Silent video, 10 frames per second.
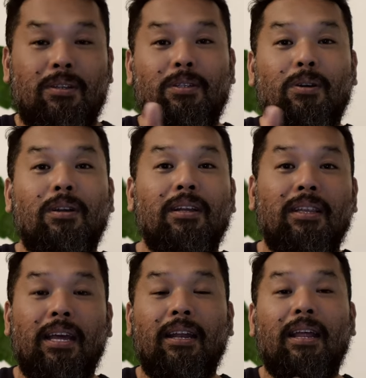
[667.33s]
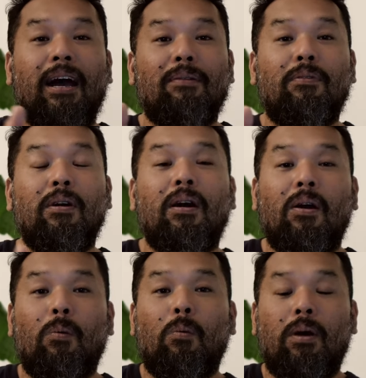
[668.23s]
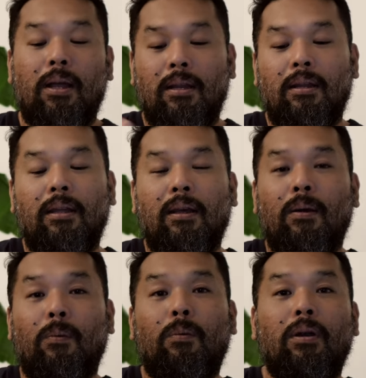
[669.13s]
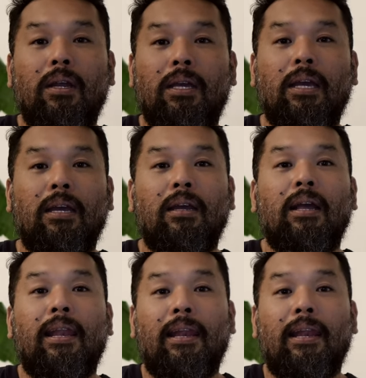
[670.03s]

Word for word: because you only then have one working